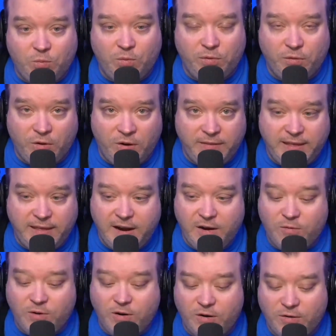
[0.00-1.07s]
they're on the
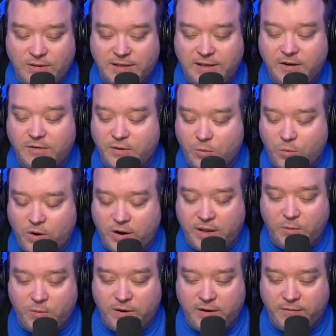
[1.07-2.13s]
air currently or they're
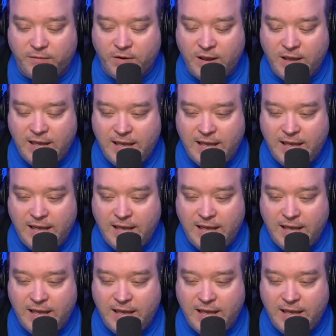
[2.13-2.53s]
working, whatever.